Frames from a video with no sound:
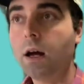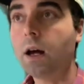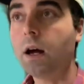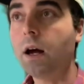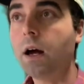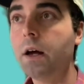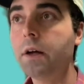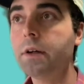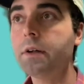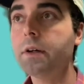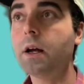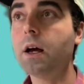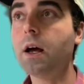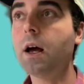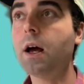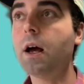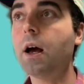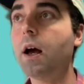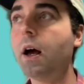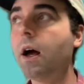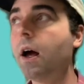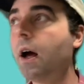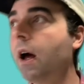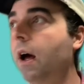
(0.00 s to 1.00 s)
I,
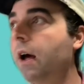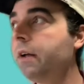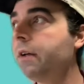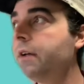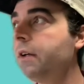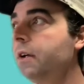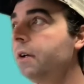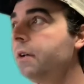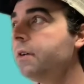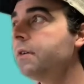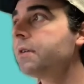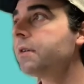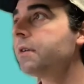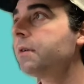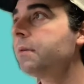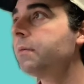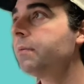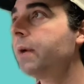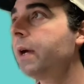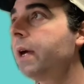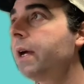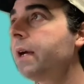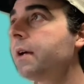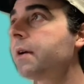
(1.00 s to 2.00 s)
I usually
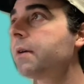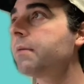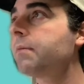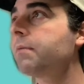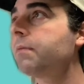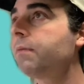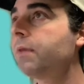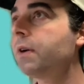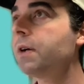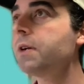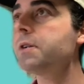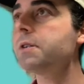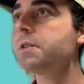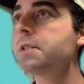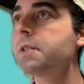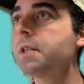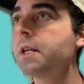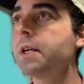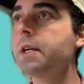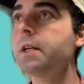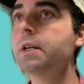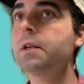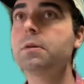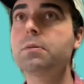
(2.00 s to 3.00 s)
make them first
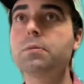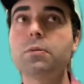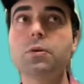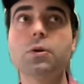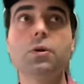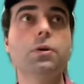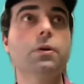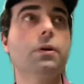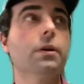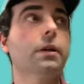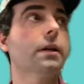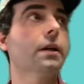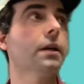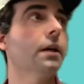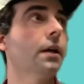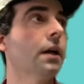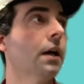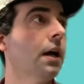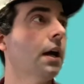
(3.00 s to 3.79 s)
thing in the morning